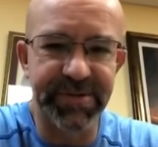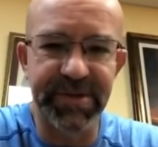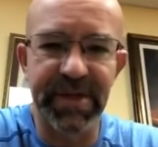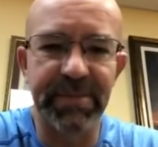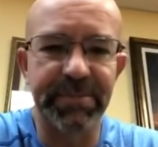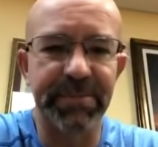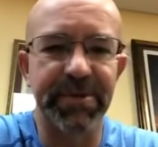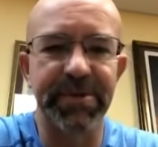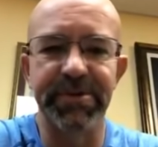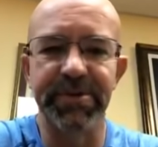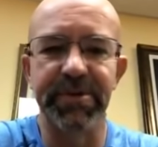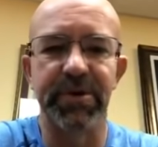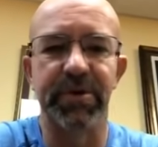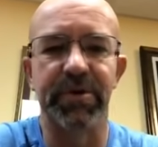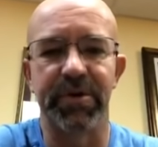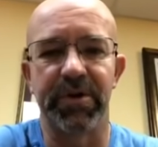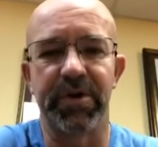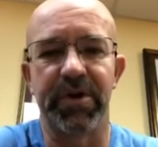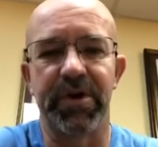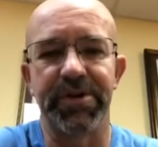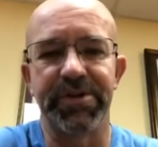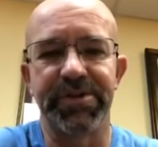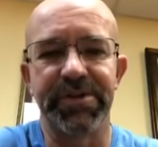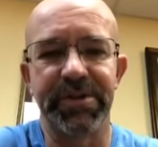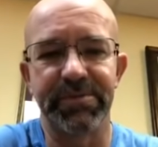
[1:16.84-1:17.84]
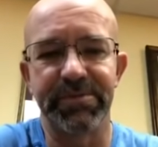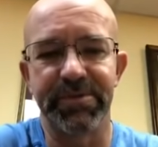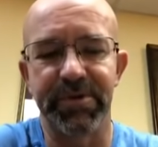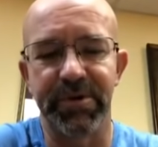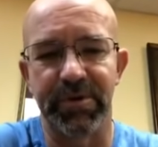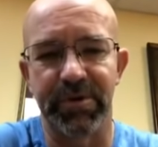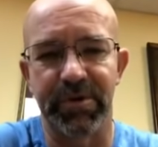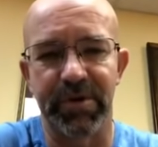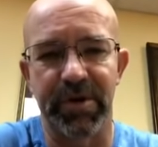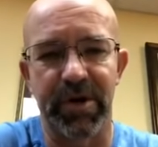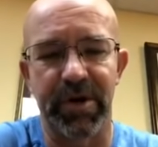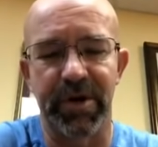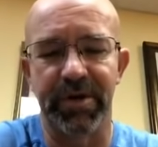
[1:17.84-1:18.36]
something's going
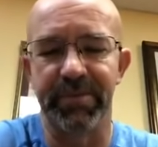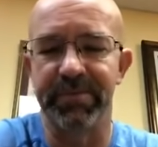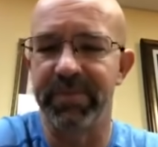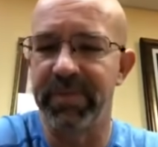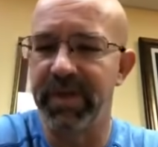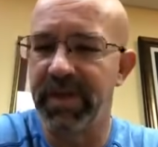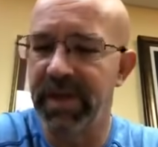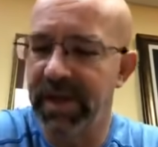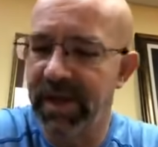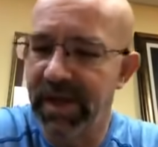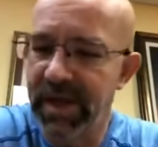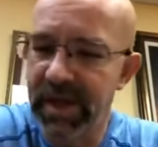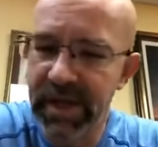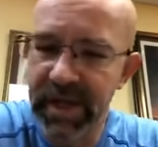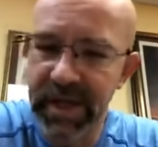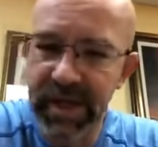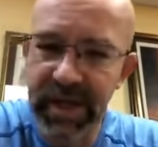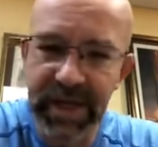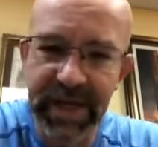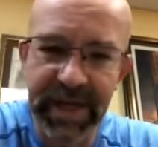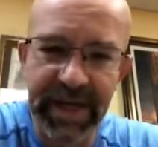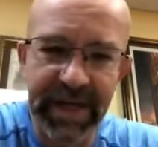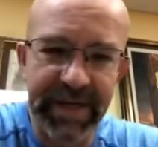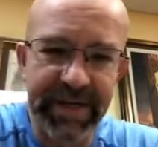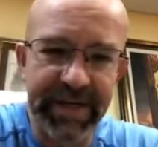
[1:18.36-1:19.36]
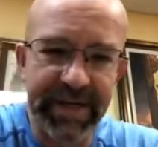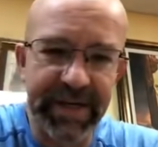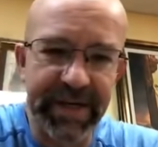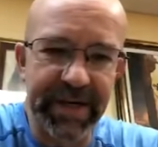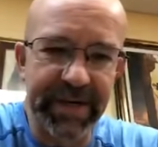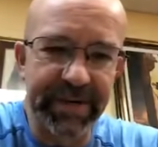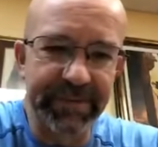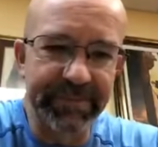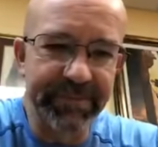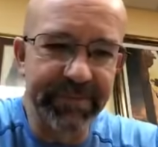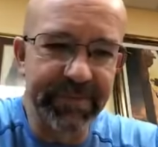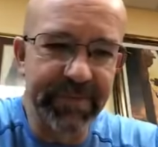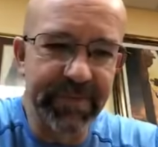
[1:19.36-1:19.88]
on,
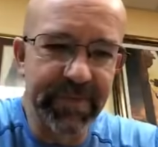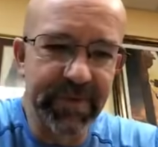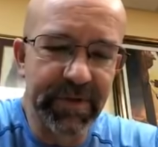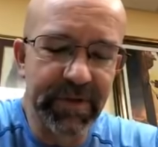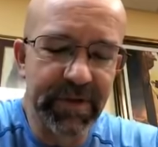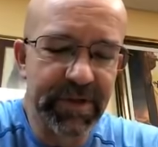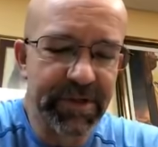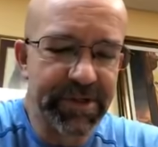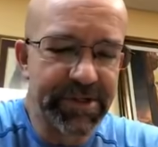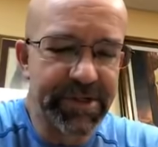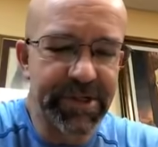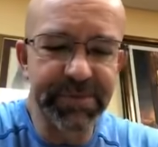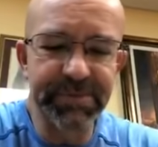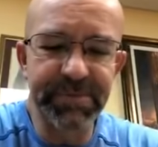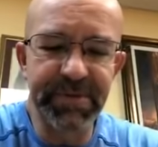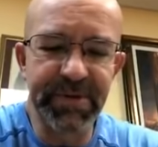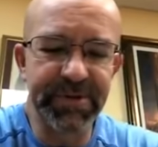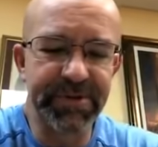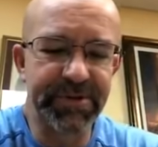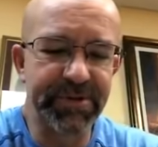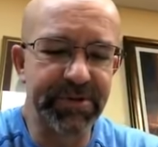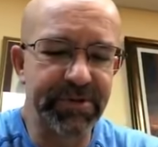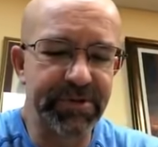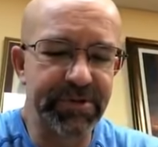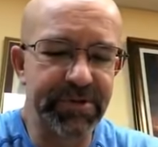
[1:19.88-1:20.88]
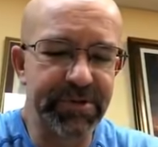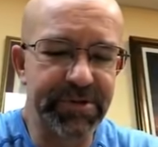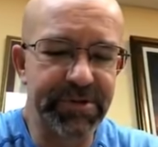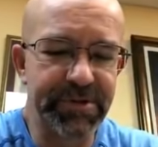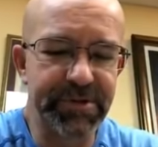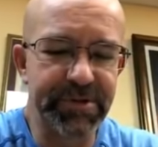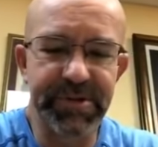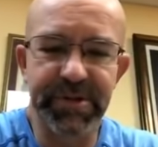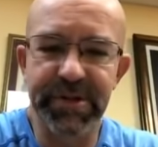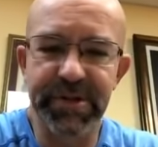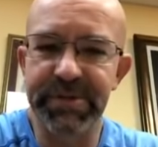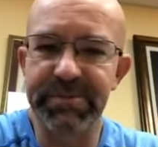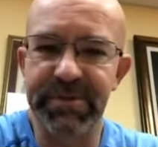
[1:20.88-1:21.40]
and she's been to
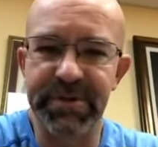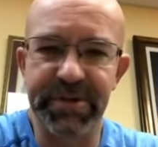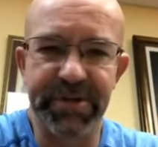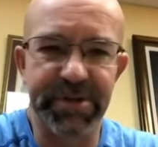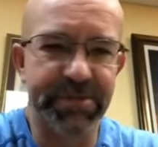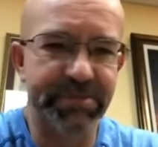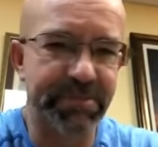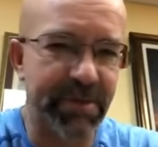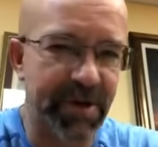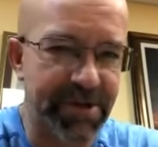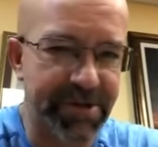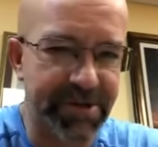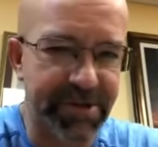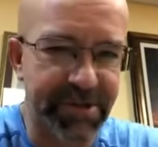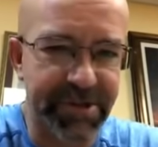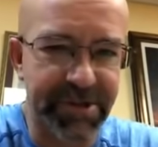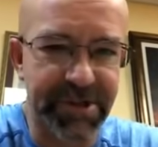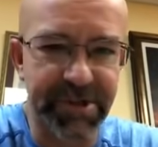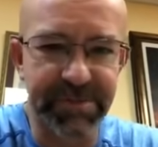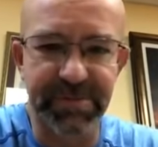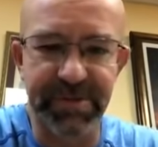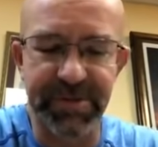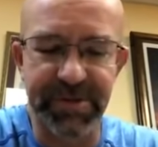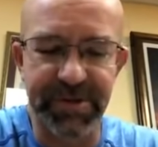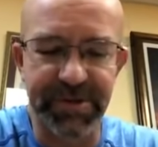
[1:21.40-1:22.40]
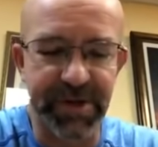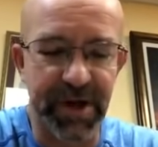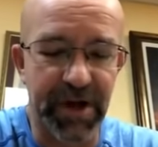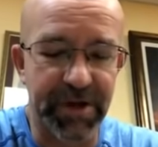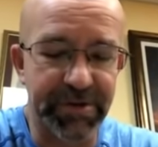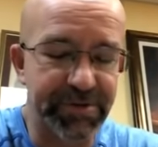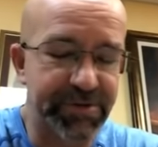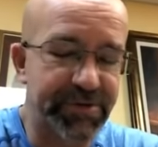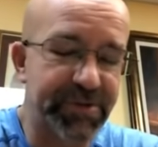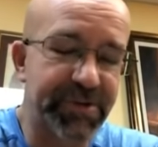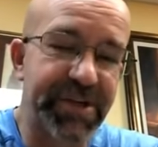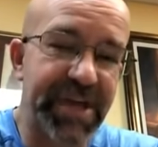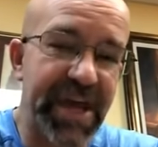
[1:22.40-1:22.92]
specialists, she's been to
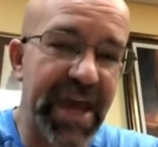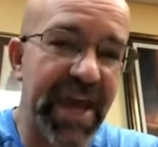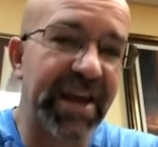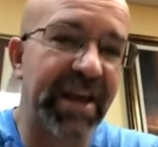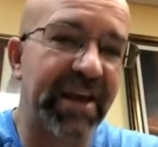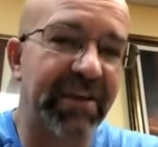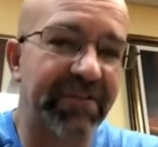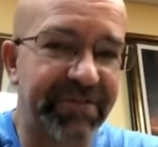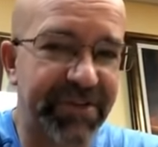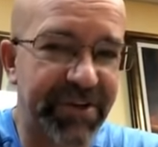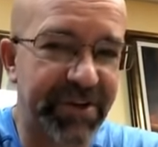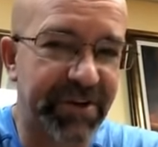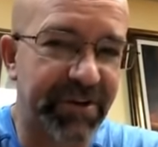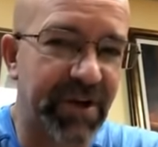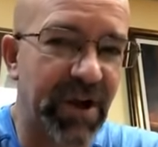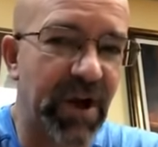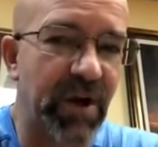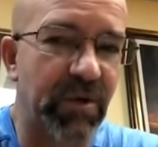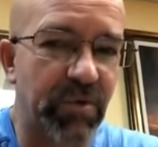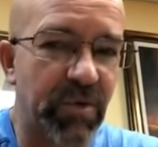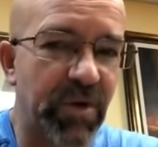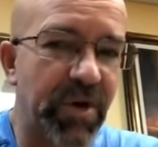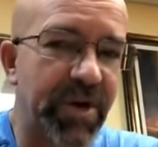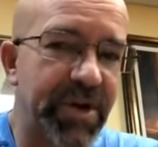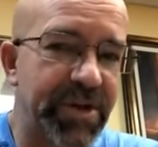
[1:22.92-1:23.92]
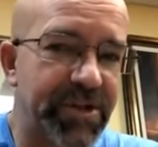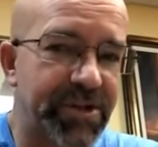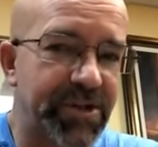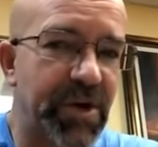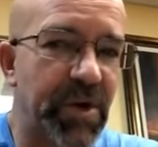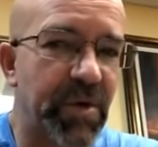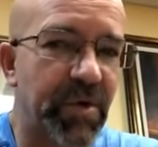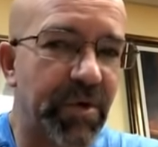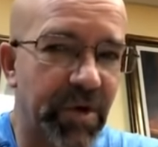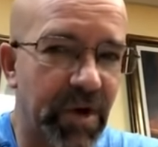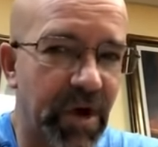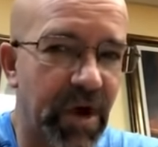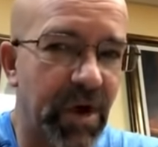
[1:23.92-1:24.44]
doctors who cannot figure out what is
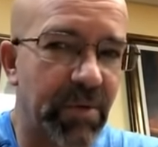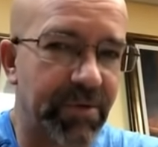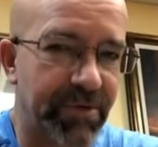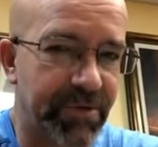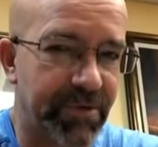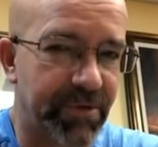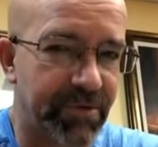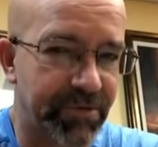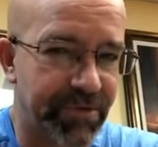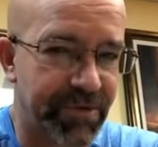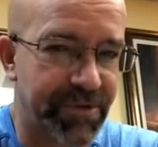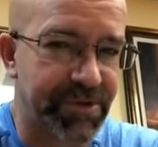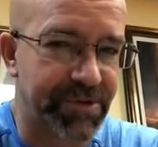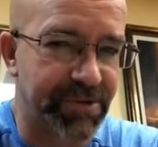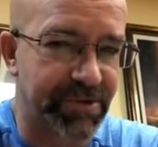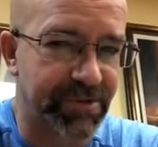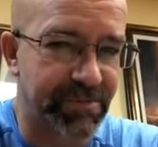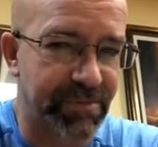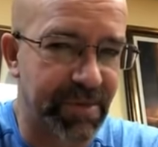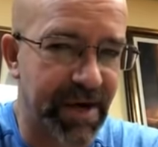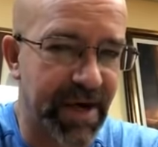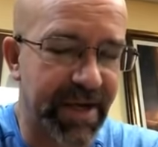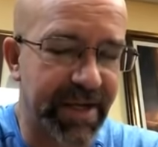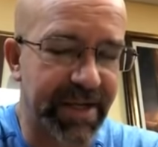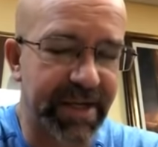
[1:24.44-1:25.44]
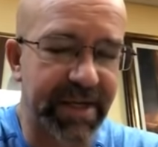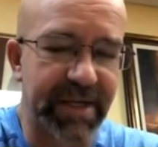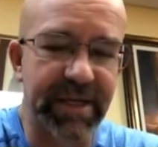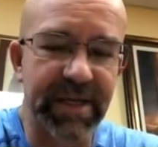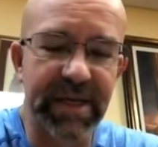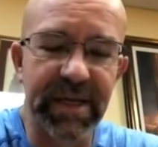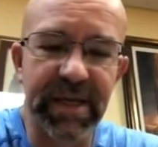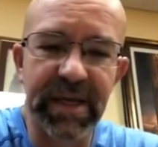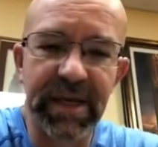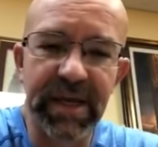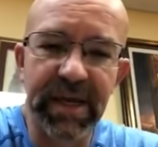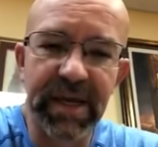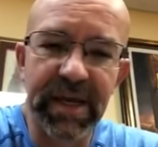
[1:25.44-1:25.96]
going on with her physical body,